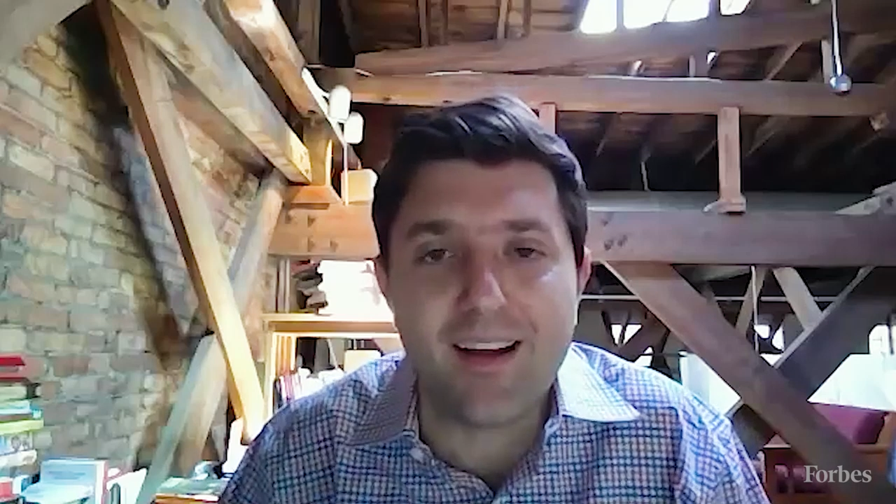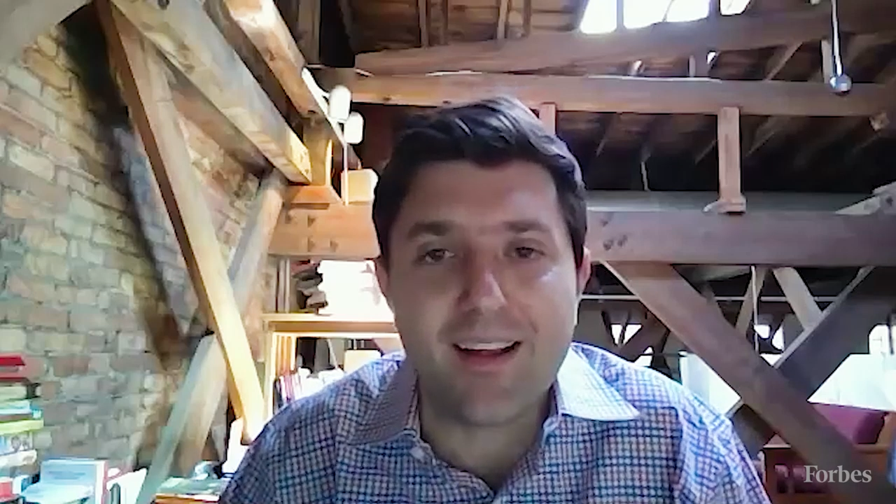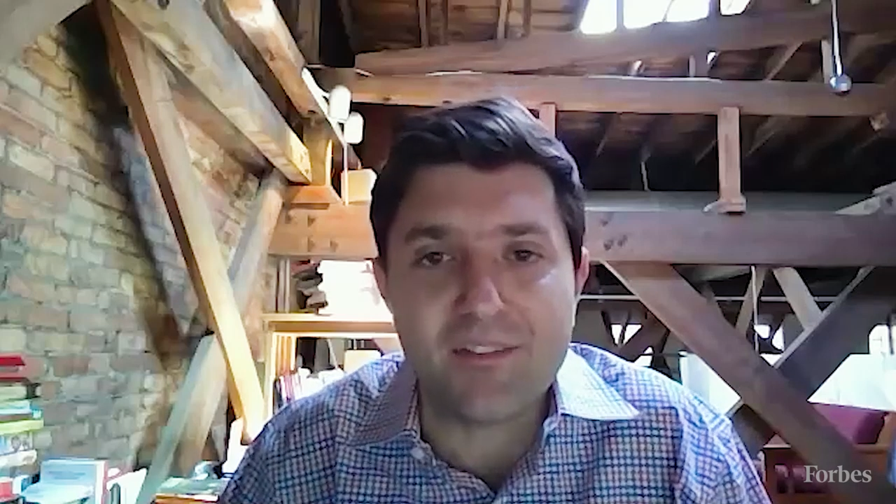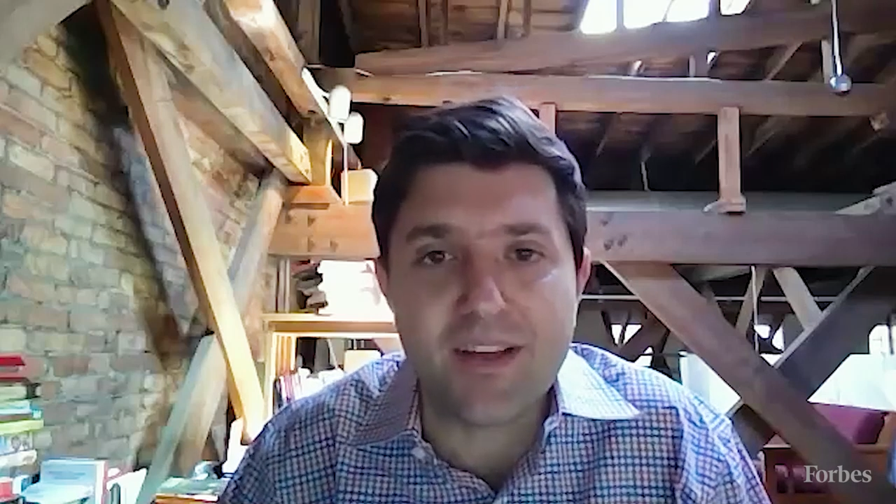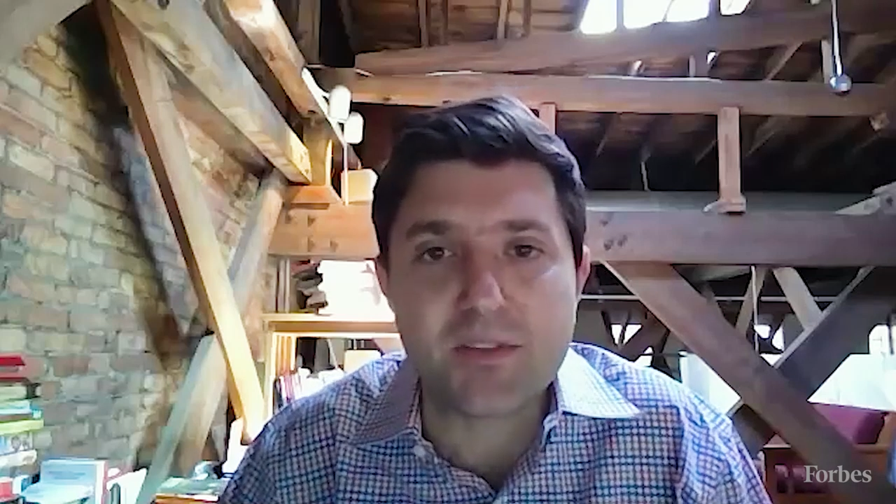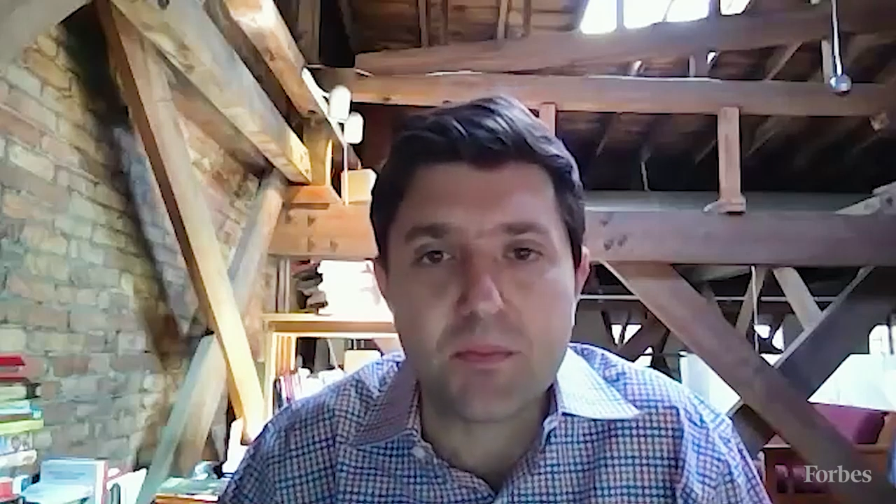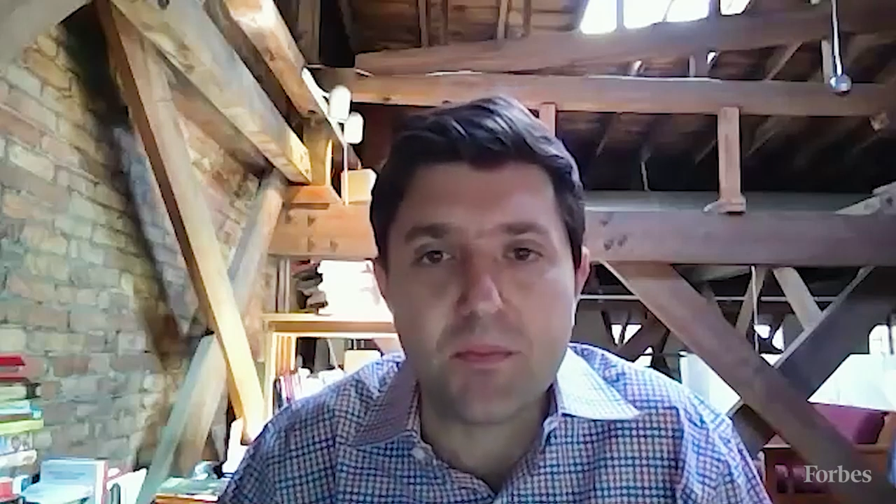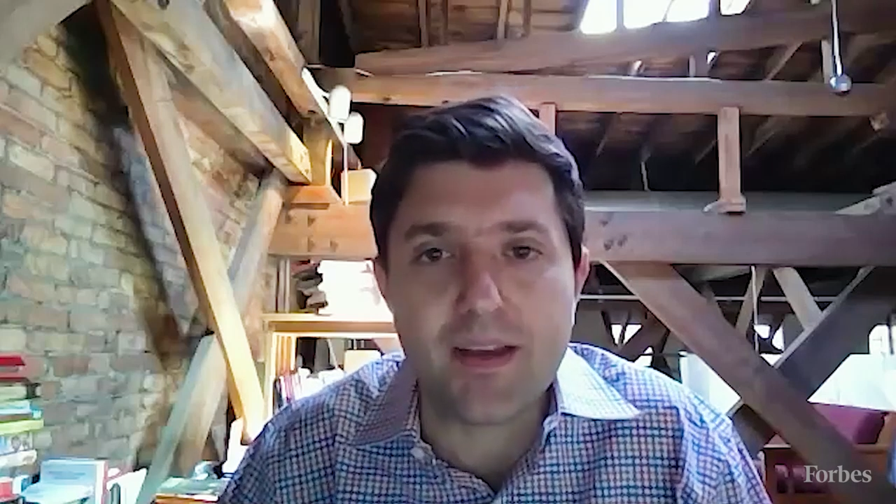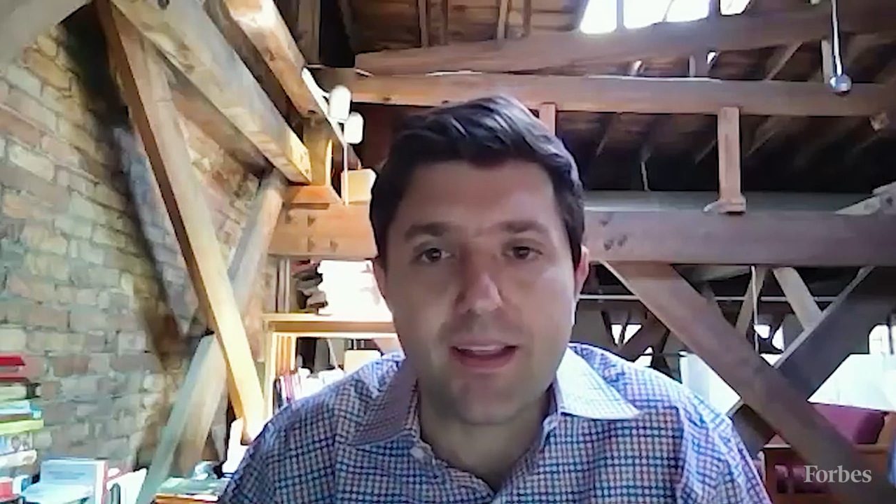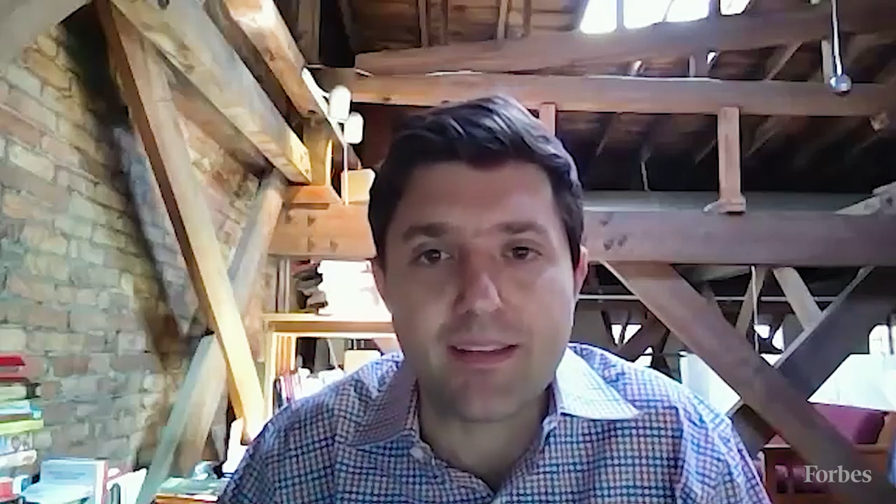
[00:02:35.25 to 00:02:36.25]
And investment
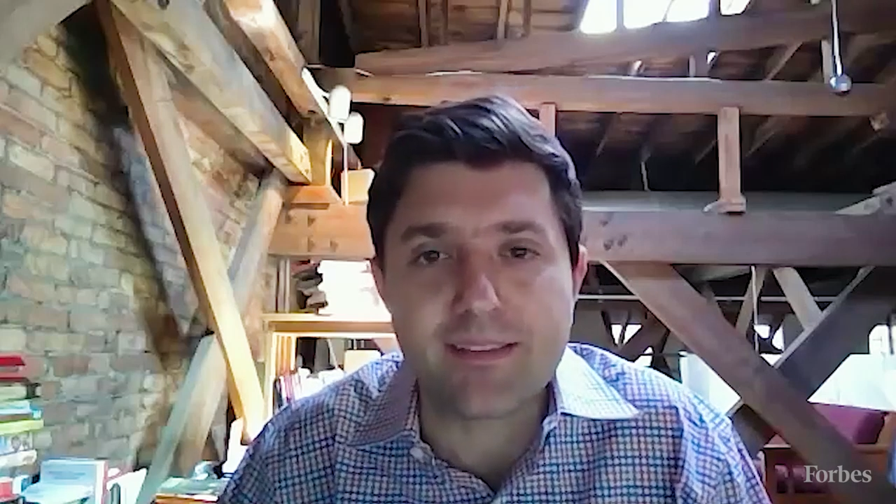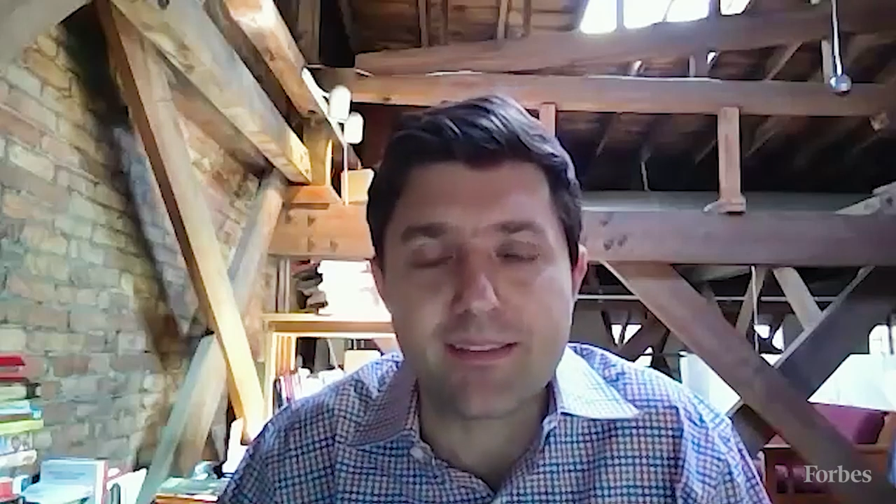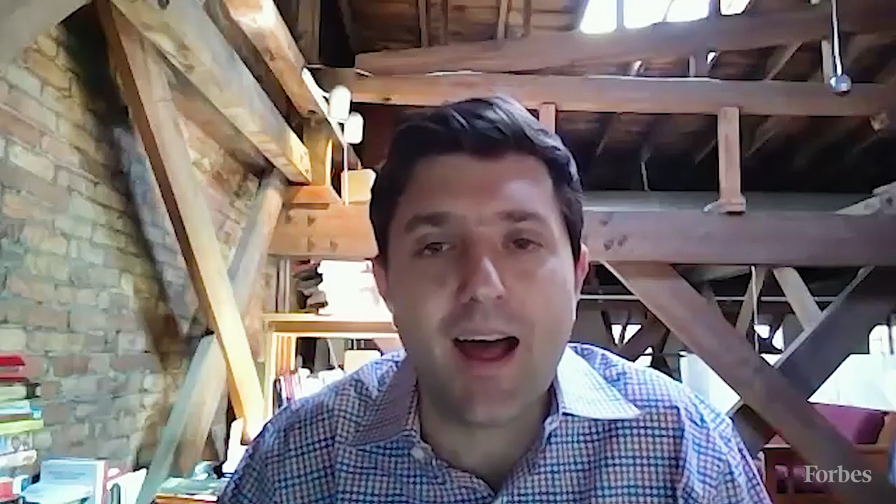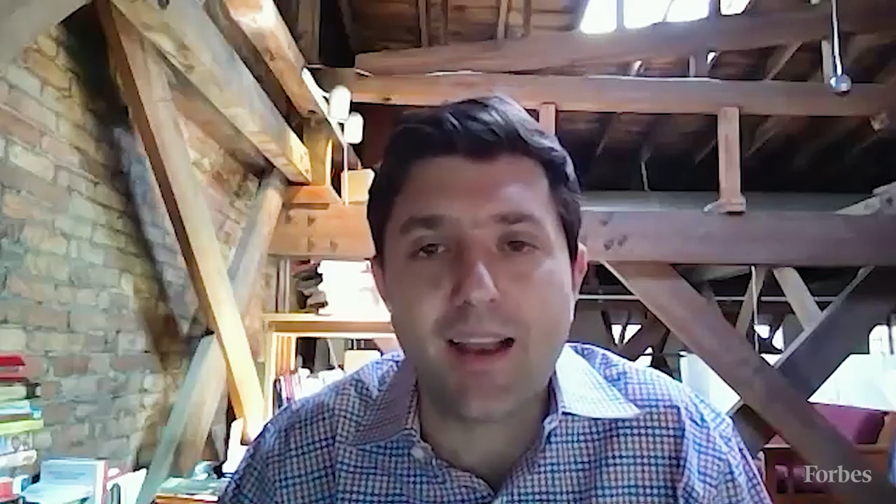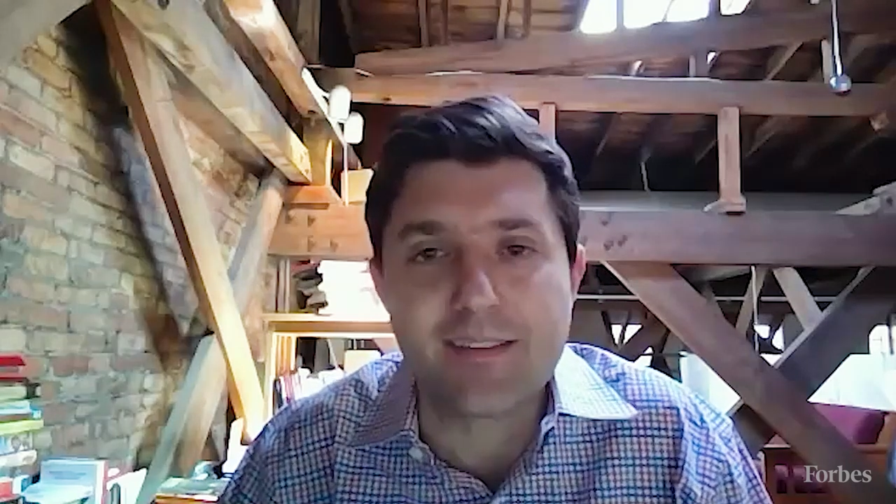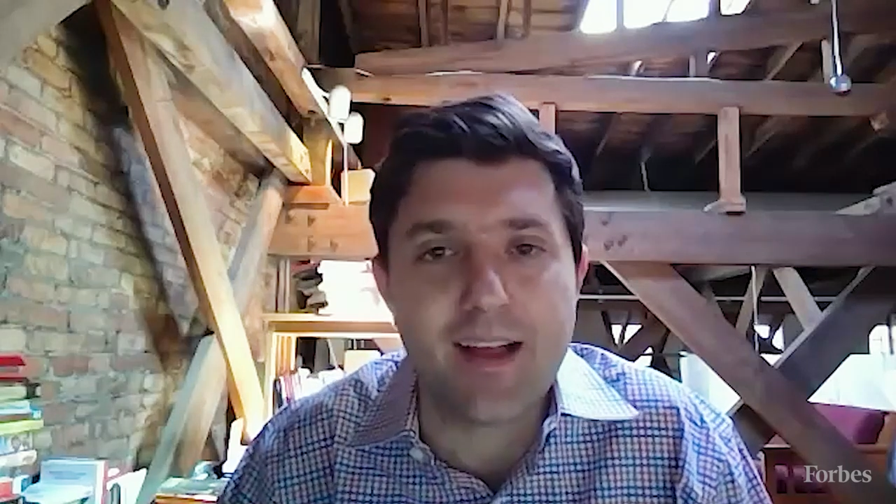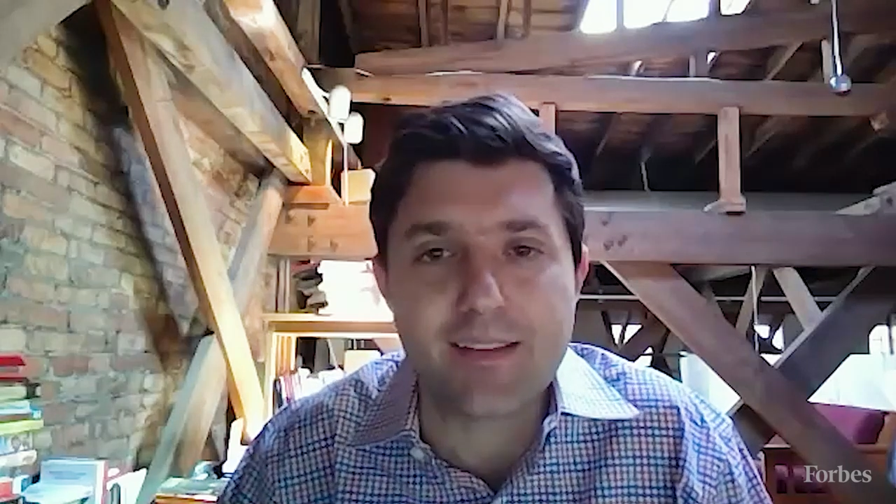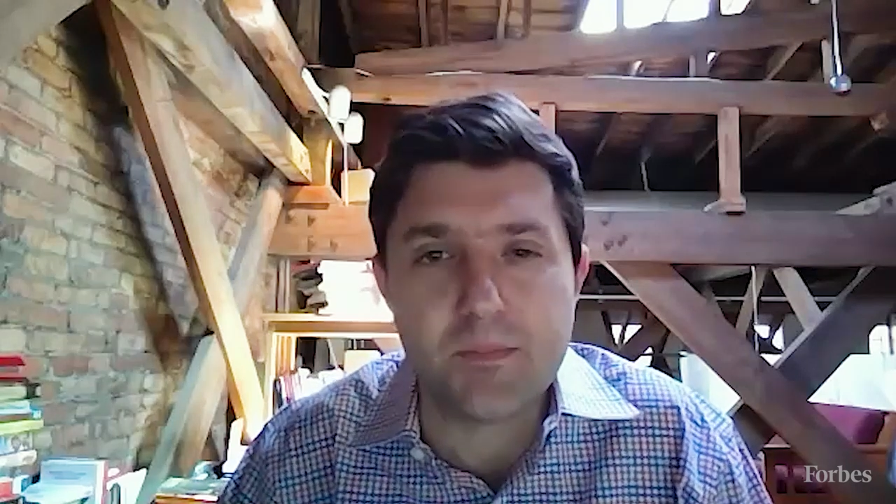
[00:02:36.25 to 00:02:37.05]
money. It's not